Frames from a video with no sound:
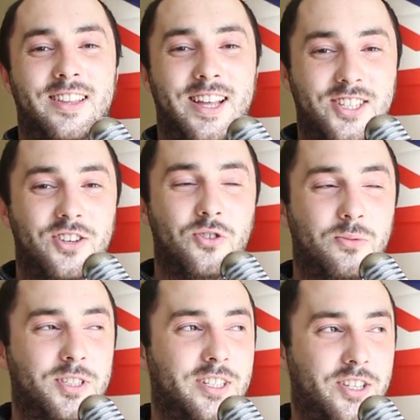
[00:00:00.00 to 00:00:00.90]
That's
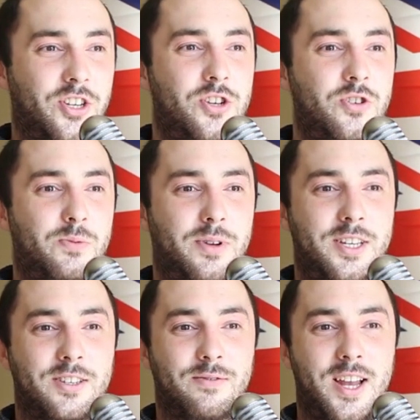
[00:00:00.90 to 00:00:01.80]
enormous. That's a huge
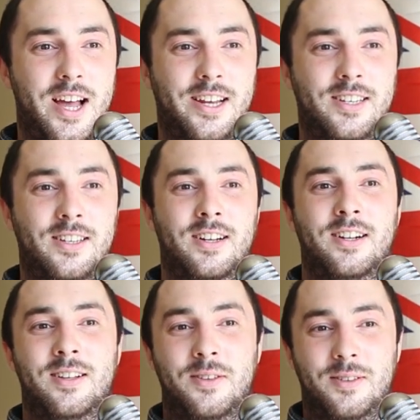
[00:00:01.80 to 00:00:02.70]
piece of land.
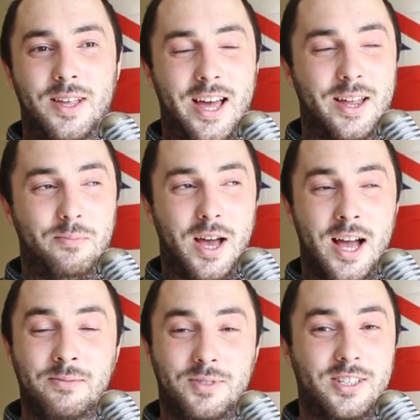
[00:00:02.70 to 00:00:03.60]
And
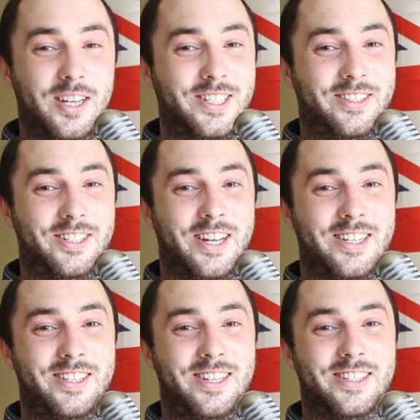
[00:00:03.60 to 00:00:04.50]
perhaps it
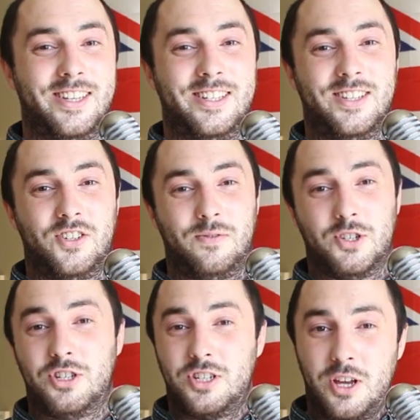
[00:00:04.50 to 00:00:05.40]
suggests the existence of
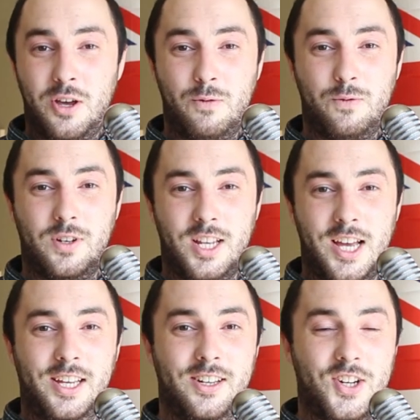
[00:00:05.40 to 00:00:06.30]
a
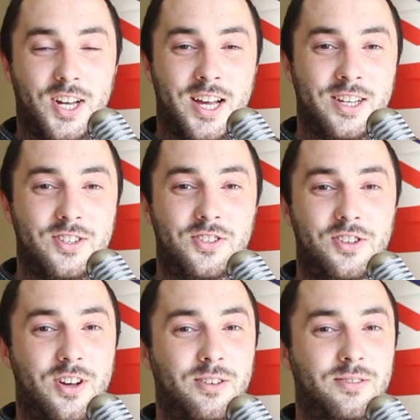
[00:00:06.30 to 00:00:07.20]
serf-like class,
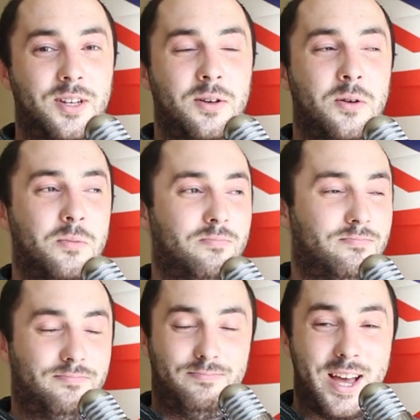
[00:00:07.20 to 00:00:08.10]
you know,
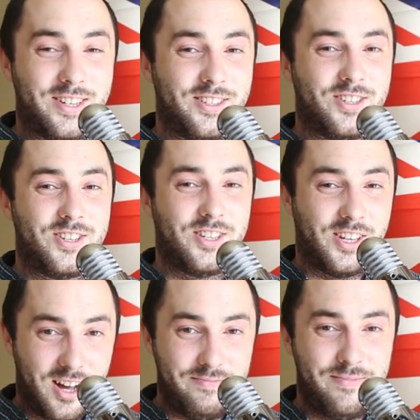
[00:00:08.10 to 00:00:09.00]
peasant
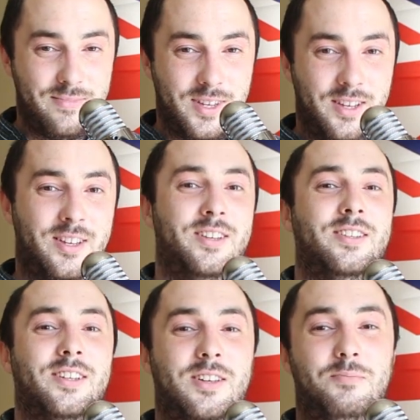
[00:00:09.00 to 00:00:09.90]
scum.
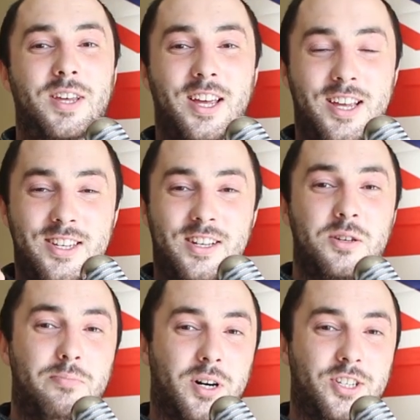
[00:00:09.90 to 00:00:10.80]
Could be
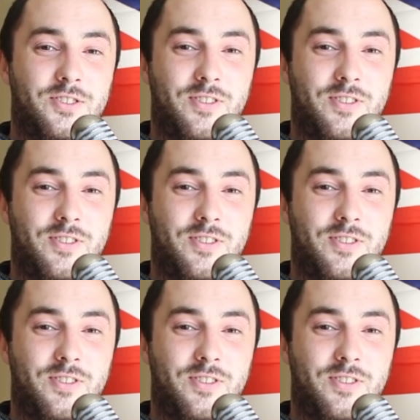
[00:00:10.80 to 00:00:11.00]
easily bossed